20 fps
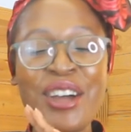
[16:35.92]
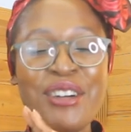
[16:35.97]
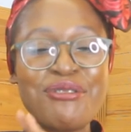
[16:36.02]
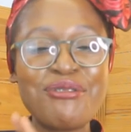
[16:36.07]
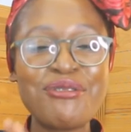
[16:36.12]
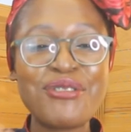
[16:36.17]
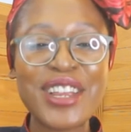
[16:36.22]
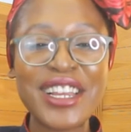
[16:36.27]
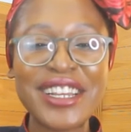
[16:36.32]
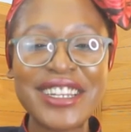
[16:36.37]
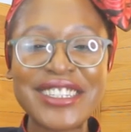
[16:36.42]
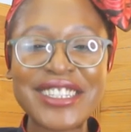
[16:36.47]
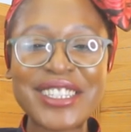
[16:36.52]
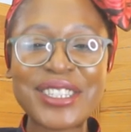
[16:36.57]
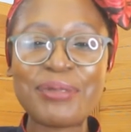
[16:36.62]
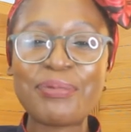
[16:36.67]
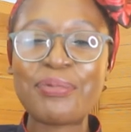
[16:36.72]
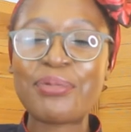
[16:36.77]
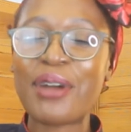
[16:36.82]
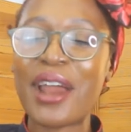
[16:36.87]
Really
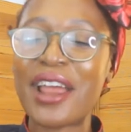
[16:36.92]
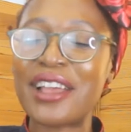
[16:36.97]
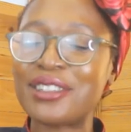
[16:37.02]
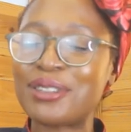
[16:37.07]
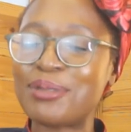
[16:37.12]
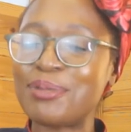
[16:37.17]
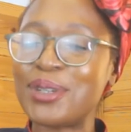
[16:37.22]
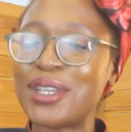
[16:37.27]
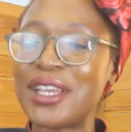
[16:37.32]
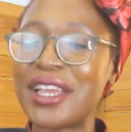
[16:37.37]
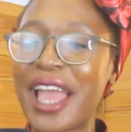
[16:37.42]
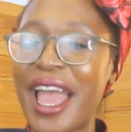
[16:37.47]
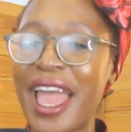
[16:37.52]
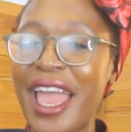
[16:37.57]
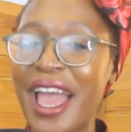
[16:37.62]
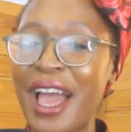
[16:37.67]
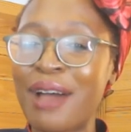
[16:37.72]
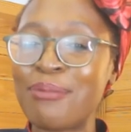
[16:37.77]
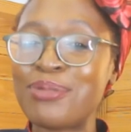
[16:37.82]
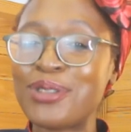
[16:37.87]
surprised me.
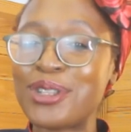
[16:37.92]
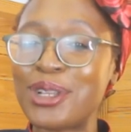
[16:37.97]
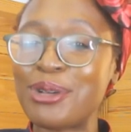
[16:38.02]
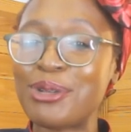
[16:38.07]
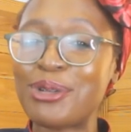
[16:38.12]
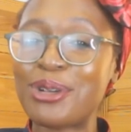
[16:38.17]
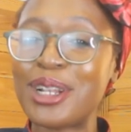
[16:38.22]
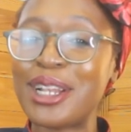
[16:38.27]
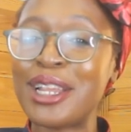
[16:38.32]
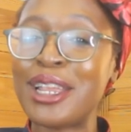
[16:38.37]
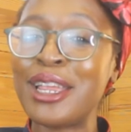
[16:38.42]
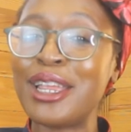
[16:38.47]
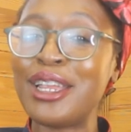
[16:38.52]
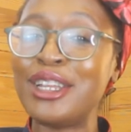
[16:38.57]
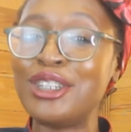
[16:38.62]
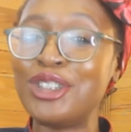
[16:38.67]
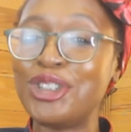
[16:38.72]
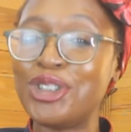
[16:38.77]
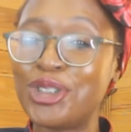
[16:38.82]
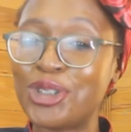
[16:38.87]
I absolutely
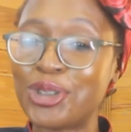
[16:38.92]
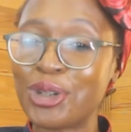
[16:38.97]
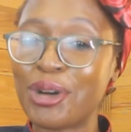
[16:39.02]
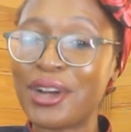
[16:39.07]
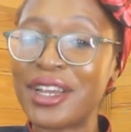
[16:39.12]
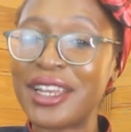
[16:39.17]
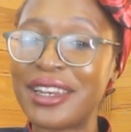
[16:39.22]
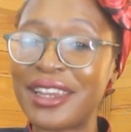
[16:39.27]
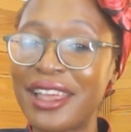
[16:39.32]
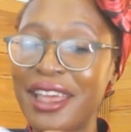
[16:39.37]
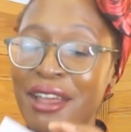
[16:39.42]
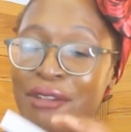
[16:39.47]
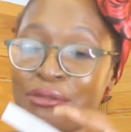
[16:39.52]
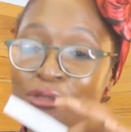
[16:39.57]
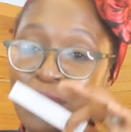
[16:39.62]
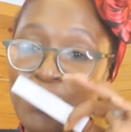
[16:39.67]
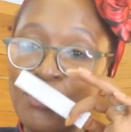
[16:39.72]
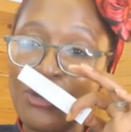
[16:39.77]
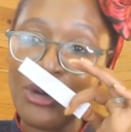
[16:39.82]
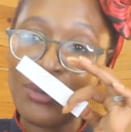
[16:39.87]
enjoyed
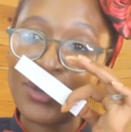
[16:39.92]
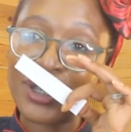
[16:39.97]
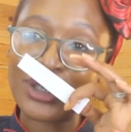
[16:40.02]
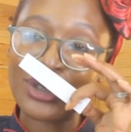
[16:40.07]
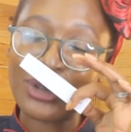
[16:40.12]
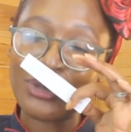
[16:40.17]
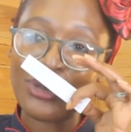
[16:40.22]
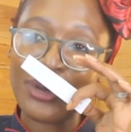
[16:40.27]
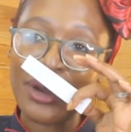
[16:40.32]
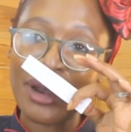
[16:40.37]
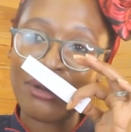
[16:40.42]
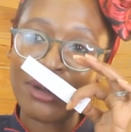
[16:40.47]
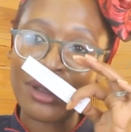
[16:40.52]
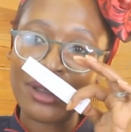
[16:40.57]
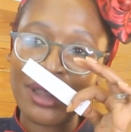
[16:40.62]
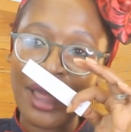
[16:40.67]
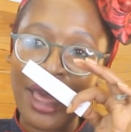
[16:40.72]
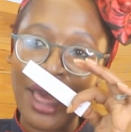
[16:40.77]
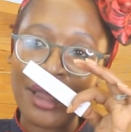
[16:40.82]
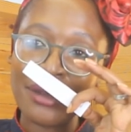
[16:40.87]
every moment of
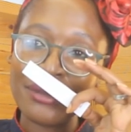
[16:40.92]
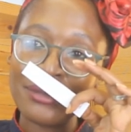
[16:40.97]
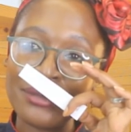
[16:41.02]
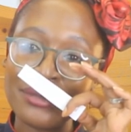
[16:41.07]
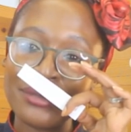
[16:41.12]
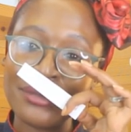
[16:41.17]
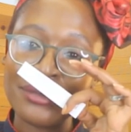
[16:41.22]
wearing that.